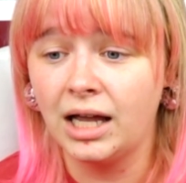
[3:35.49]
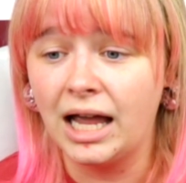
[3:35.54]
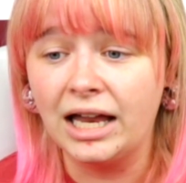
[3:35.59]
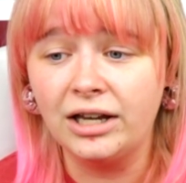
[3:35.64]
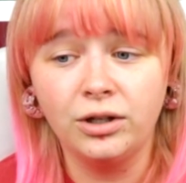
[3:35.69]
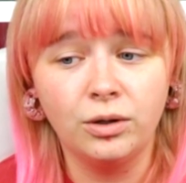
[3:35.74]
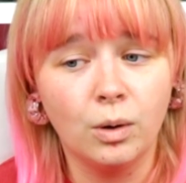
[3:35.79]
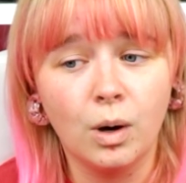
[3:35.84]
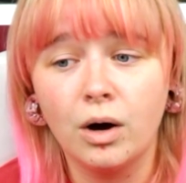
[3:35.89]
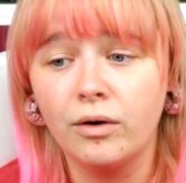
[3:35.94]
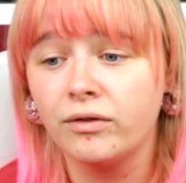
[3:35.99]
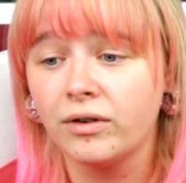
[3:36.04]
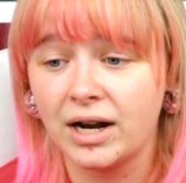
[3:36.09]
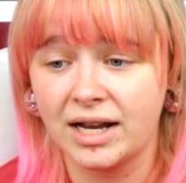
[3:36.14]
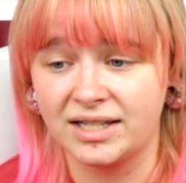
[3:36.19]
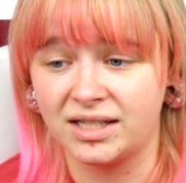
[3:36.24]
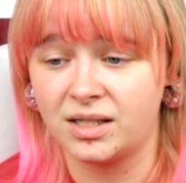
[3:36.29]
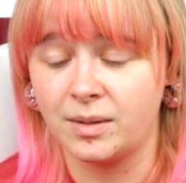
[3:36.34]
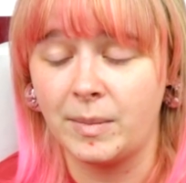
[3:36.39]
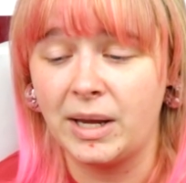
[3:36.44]
and you
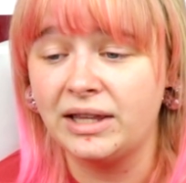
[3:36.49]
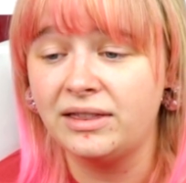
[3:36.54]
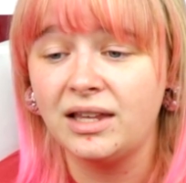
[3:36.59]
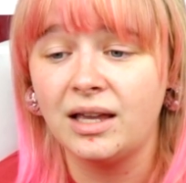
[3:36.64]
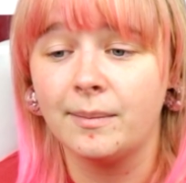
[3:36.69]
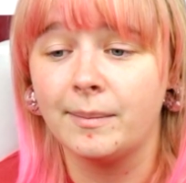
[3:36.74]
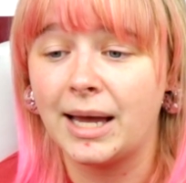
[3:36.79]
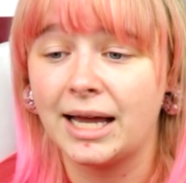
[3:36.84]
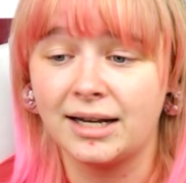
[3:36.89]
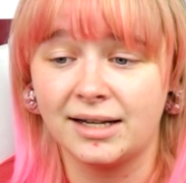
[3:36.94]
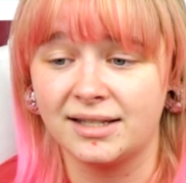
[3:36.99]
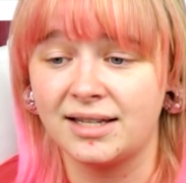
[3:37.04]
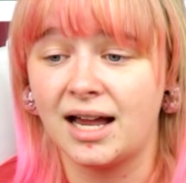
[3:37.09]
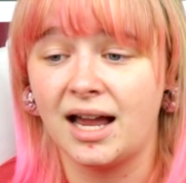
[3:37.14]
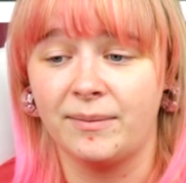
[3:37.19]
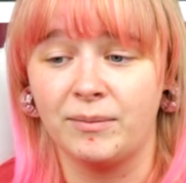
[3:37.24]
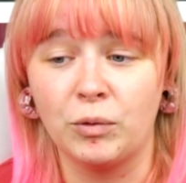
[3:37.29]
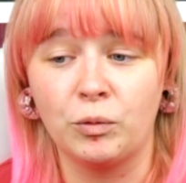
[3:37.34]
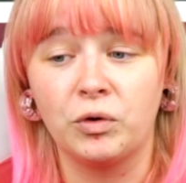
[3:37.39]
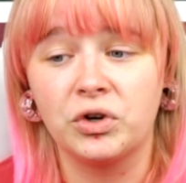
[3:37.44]
overestimate the amount of
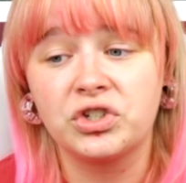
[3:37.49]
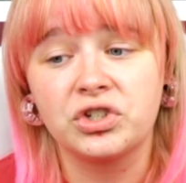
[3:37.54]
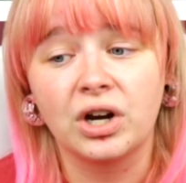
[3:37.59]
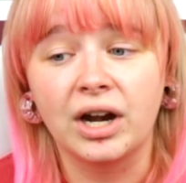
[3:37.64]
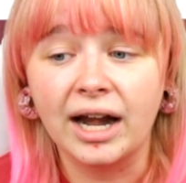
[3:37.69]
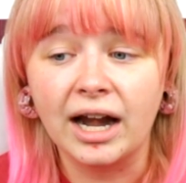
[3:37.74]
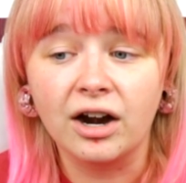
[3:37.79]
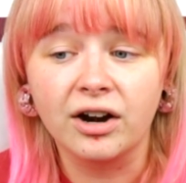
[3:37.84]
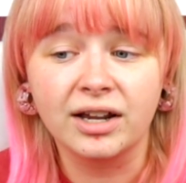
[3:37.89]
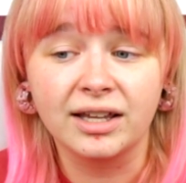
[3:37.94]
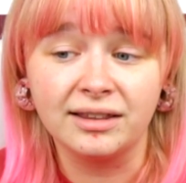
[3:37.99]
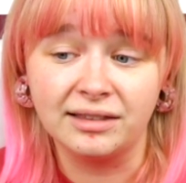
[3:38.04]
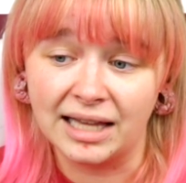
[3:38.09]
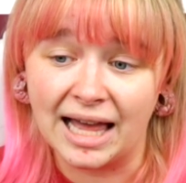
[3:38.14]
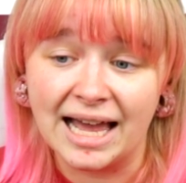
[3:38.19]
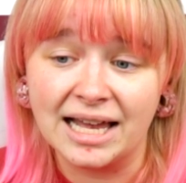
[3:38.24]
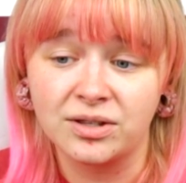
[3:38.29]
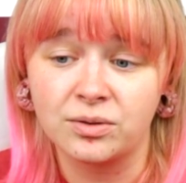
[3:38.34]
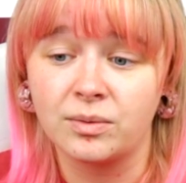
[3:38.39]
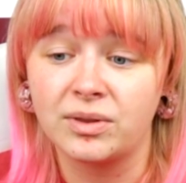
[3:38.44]
time in which your hair can
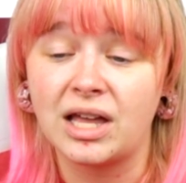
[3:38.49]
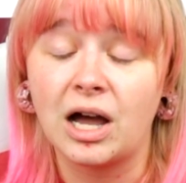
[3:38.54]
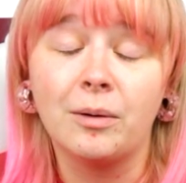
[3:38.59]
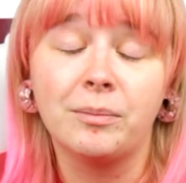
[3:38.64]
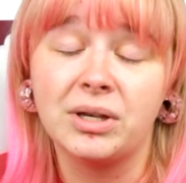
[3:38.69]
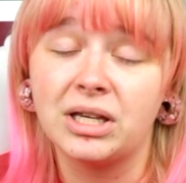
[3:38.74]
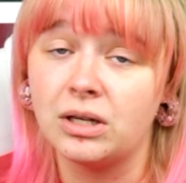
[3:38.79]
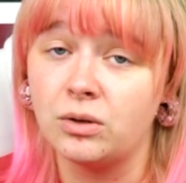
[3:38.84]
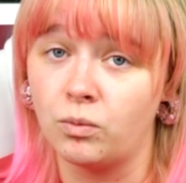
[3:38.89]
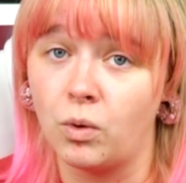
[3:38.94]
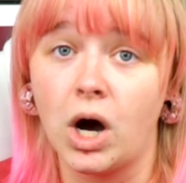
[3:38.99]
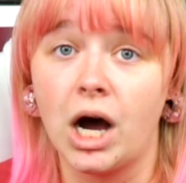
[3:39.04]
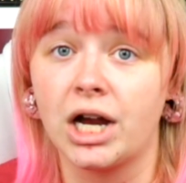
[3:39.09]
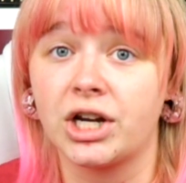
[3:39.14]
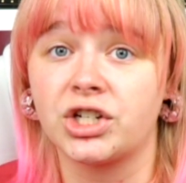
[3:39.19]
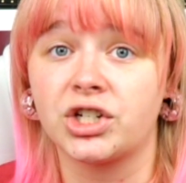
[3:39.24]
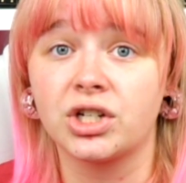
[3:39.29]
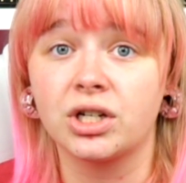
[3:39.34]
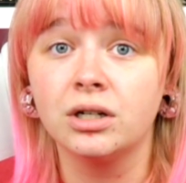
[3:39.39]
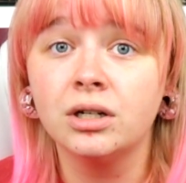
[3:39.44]
last without being
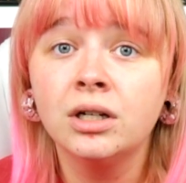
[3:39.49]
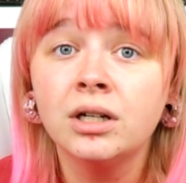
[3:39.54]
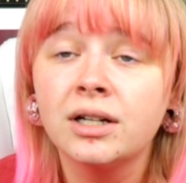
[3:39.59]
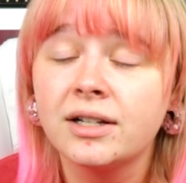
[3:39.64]
washed,